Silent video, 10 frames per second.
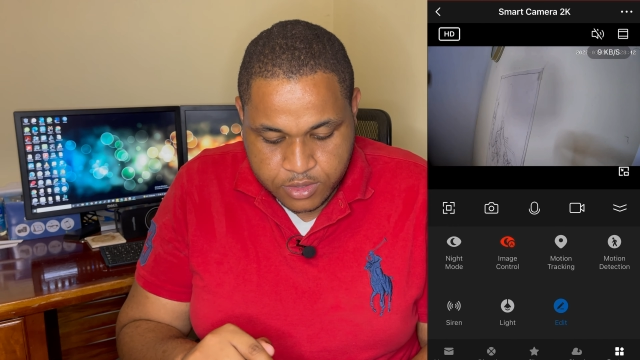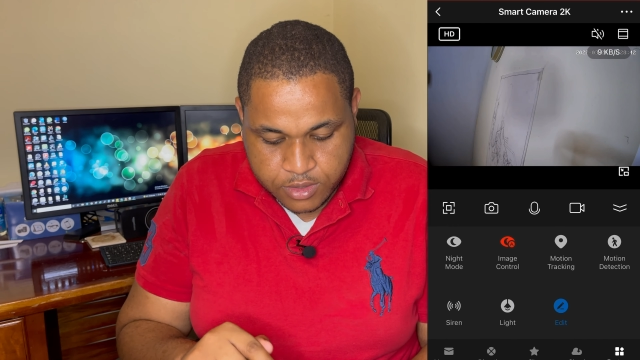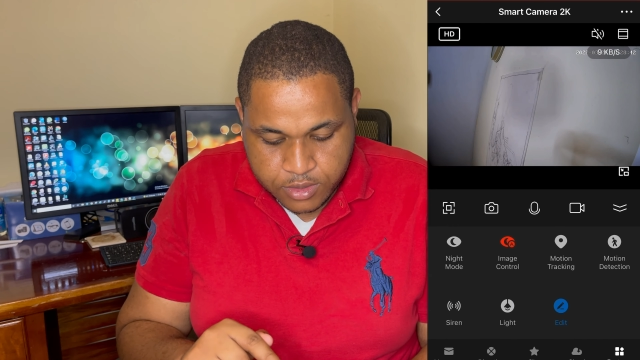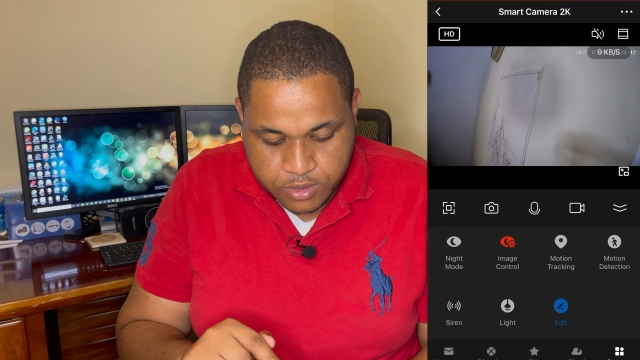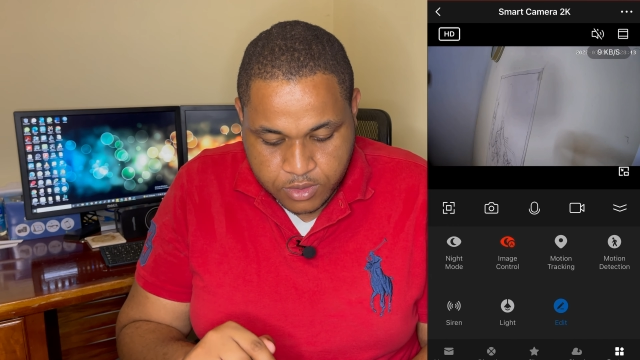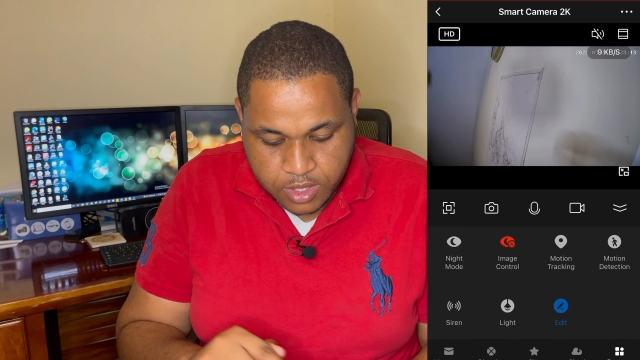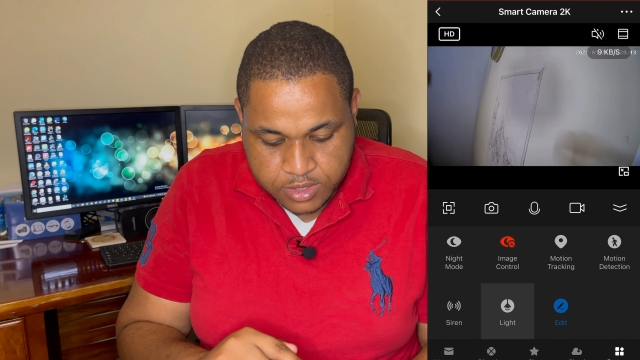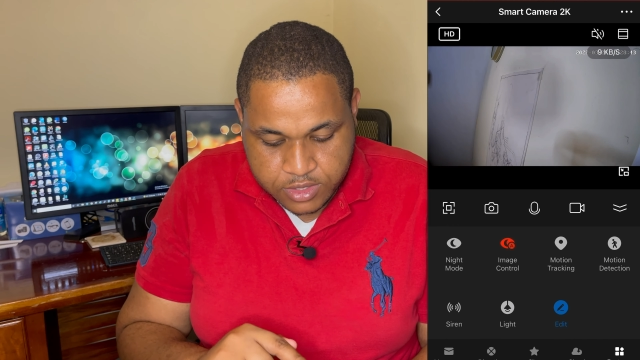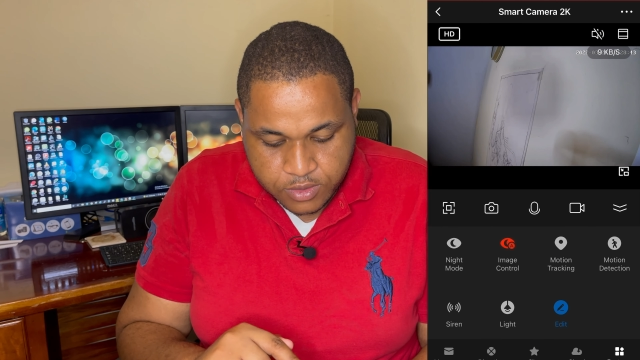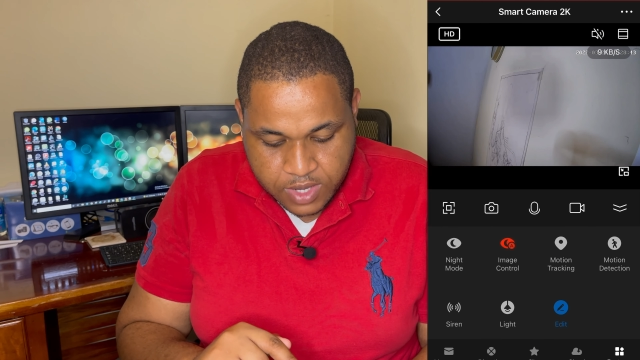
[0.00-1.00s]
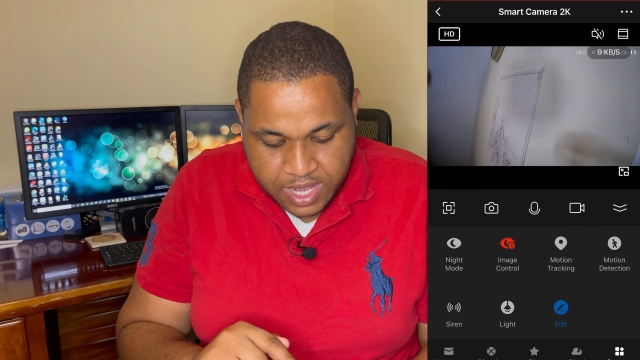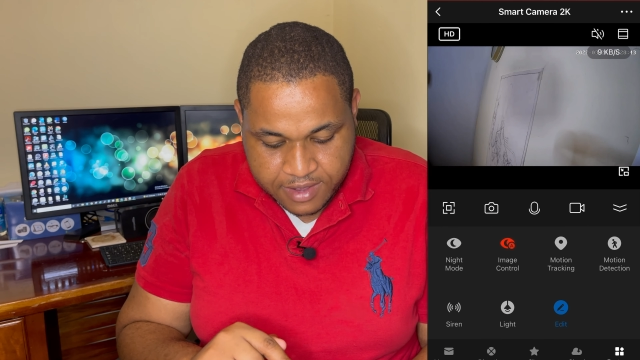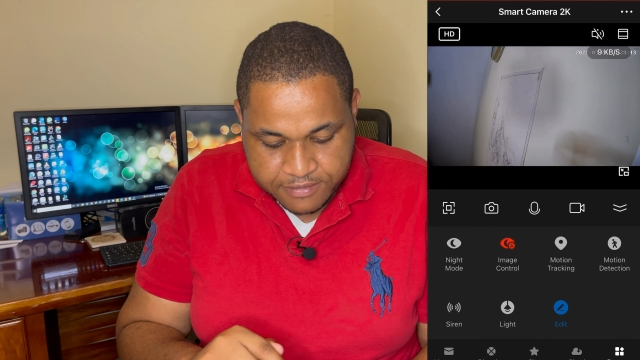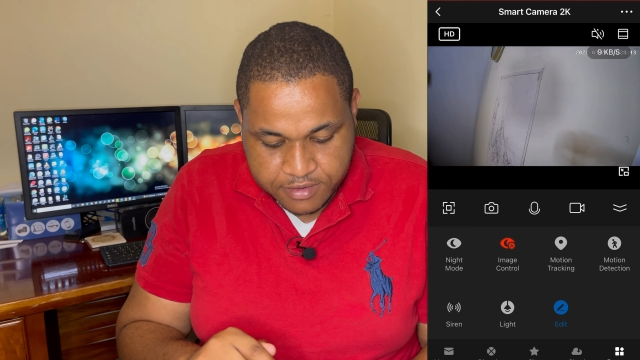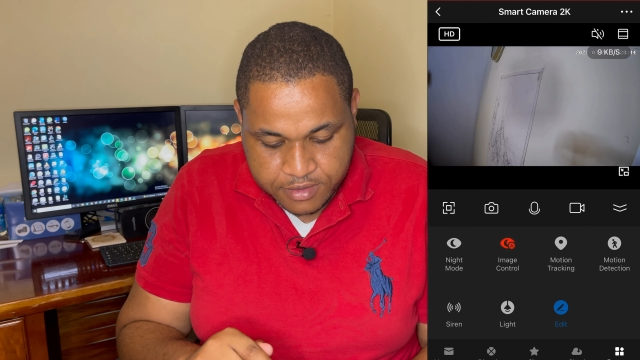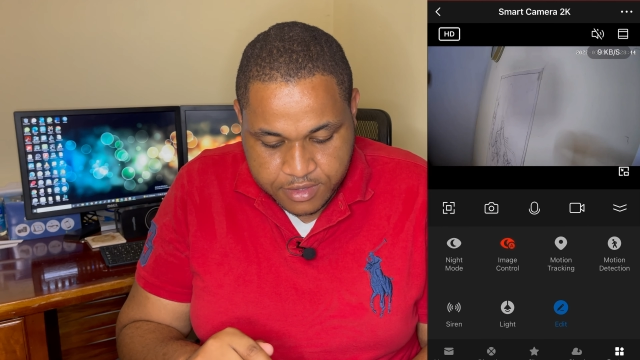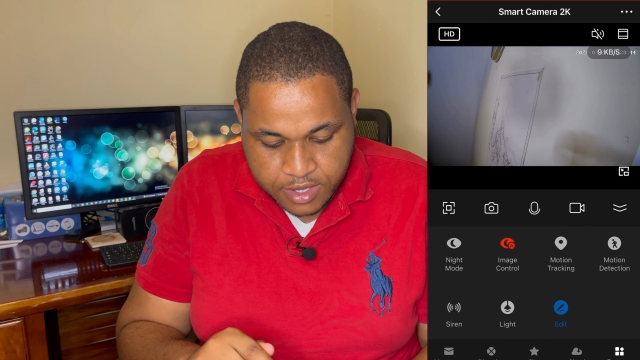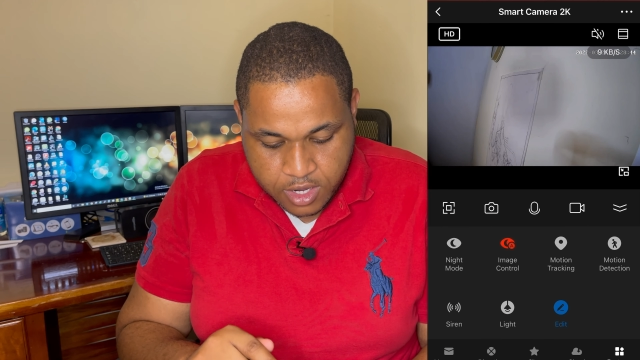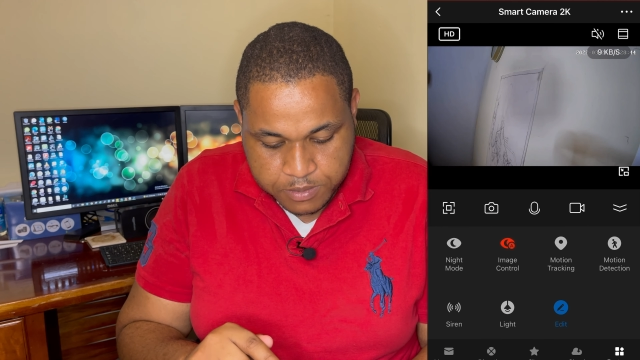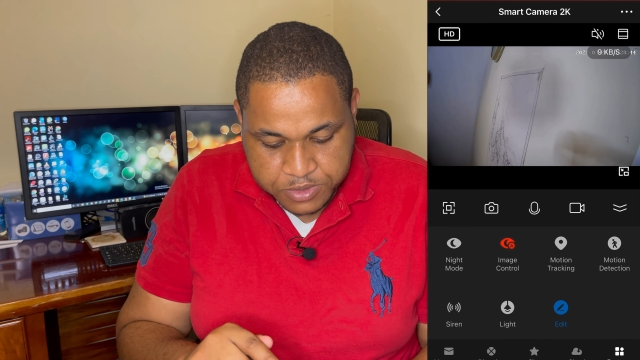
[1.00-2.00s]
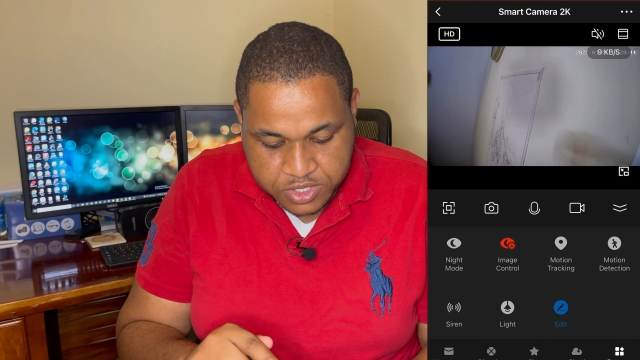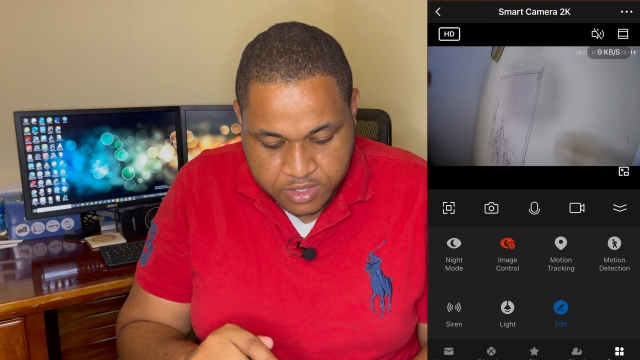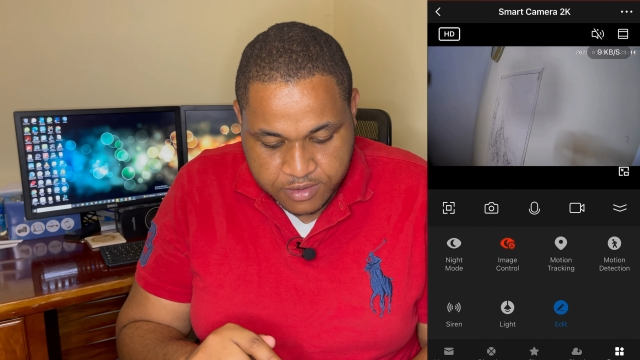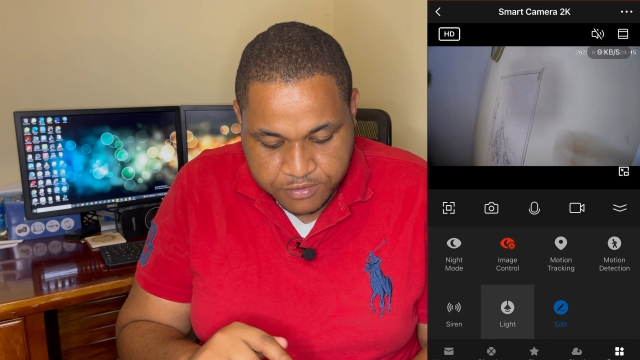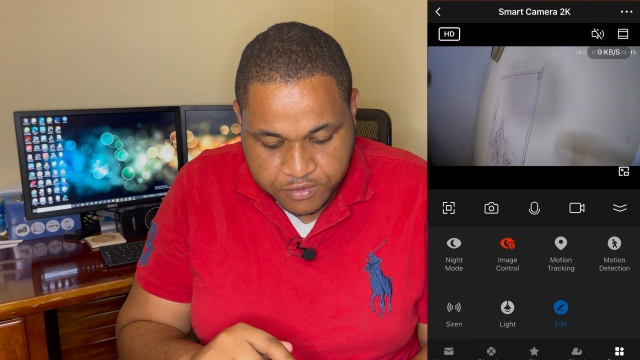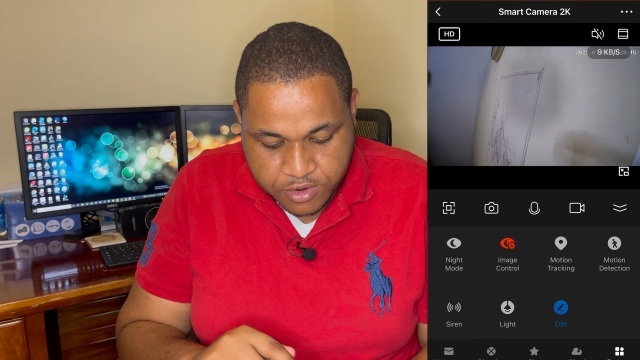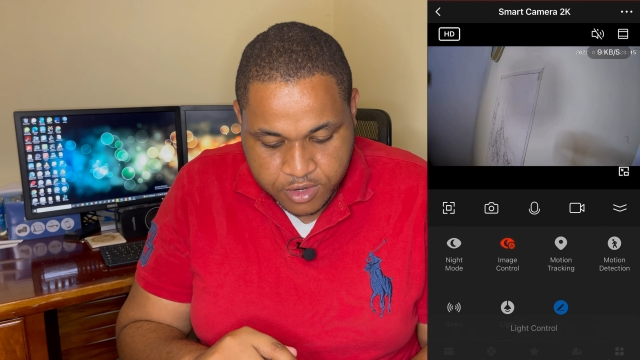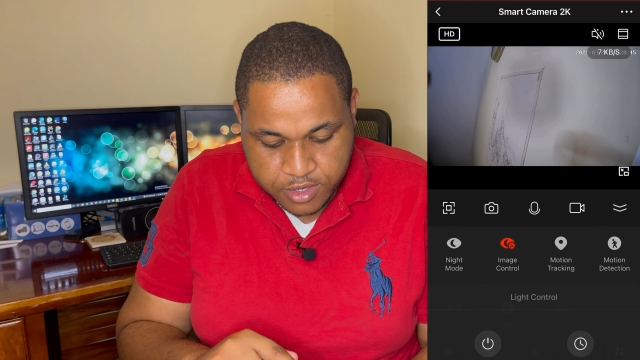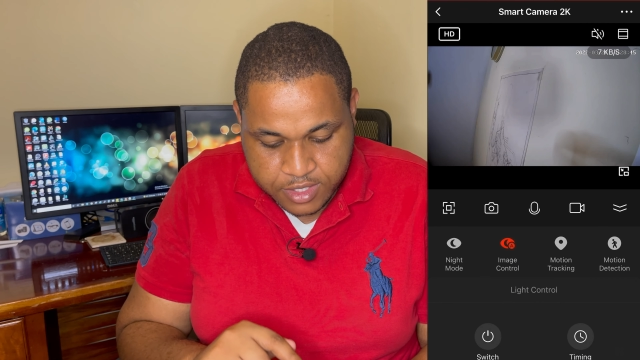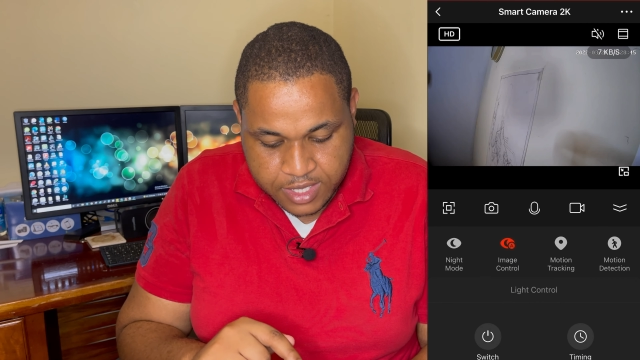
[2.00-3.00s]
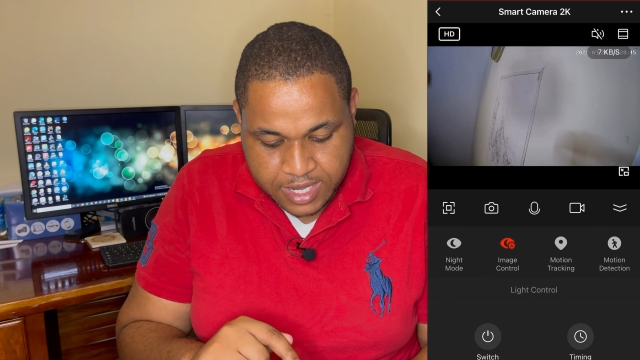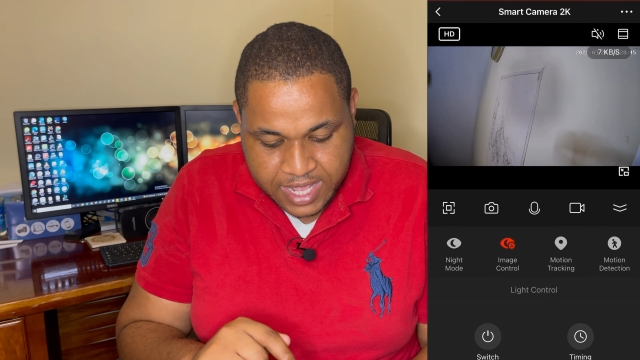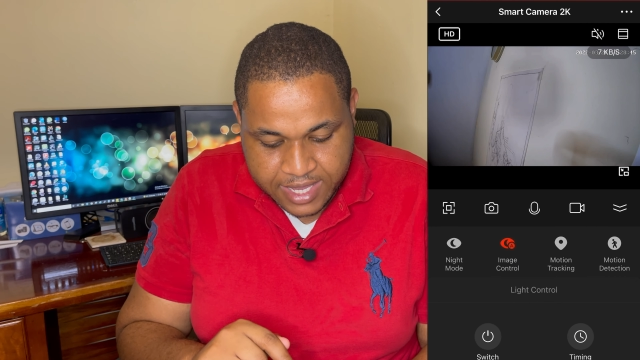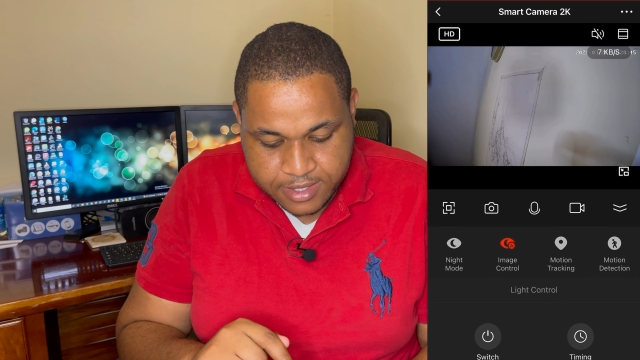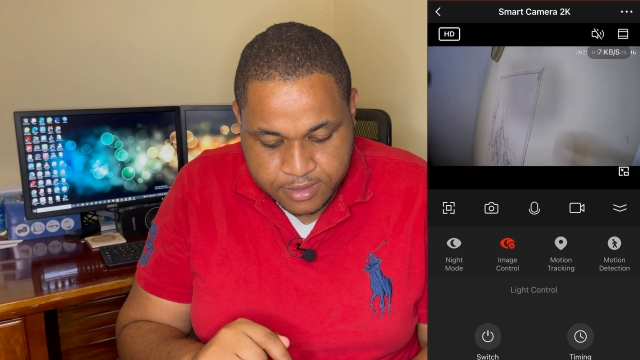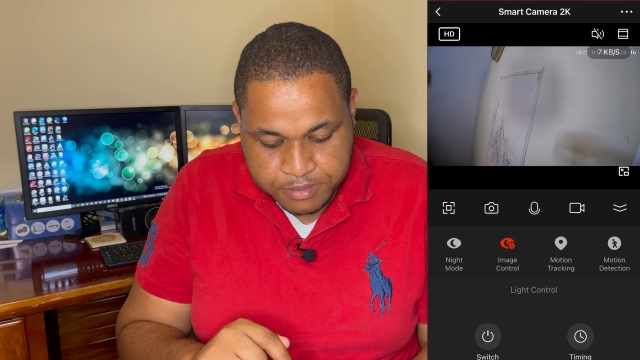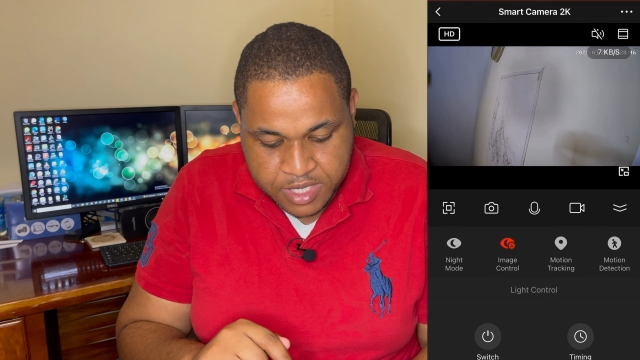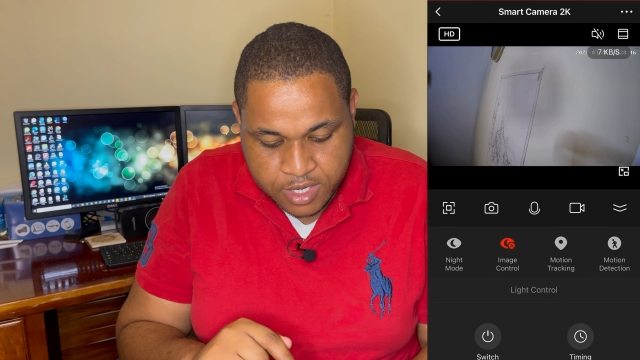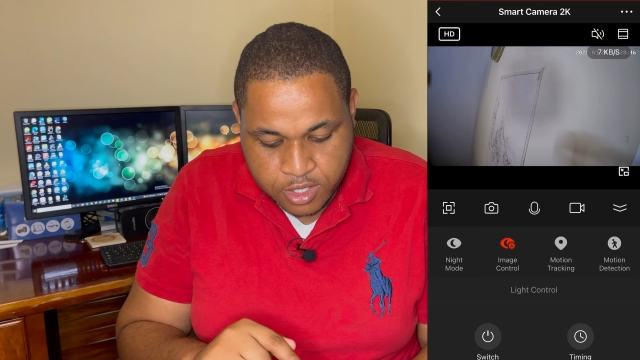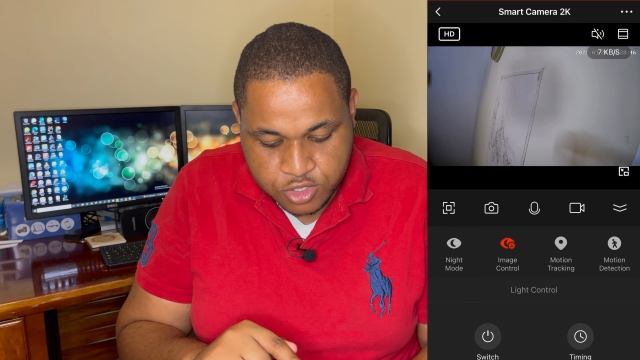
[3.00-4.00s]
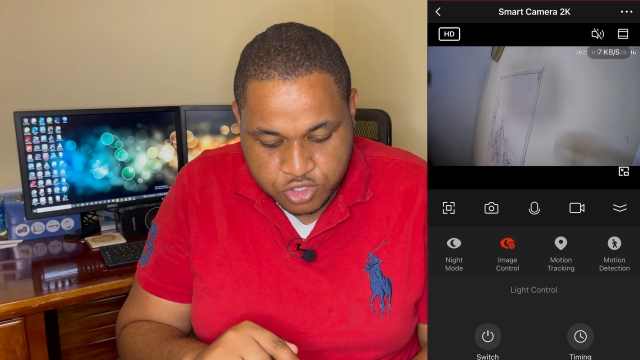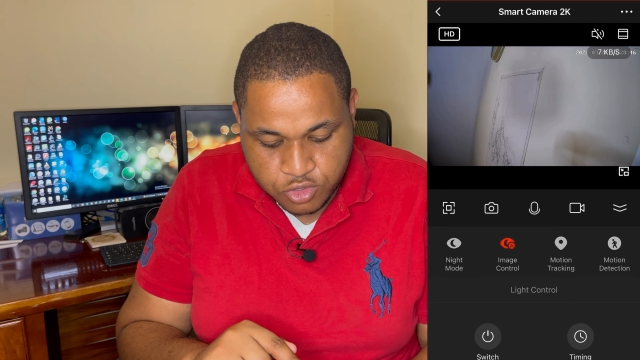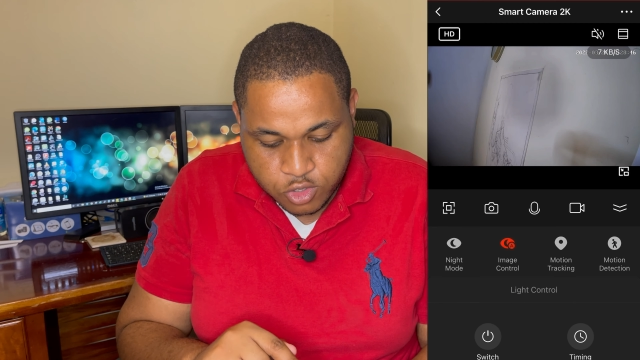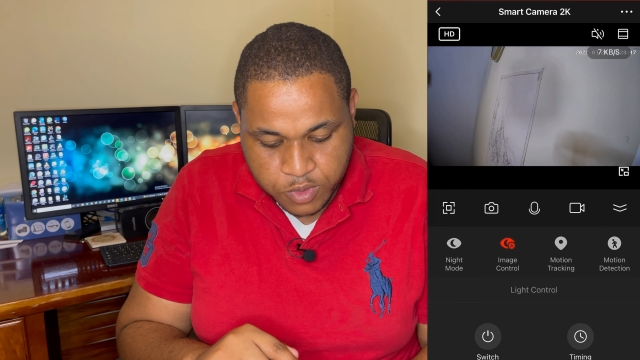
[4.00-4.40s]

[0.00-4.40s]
You also have the option for the light to be controlled,